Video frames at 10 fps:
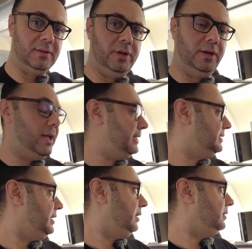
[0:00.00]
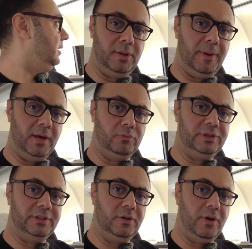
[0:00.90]
really nice seat. Depending on which
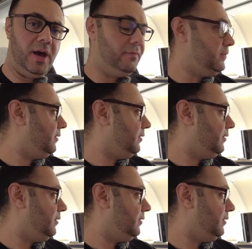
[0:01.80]
seat you have,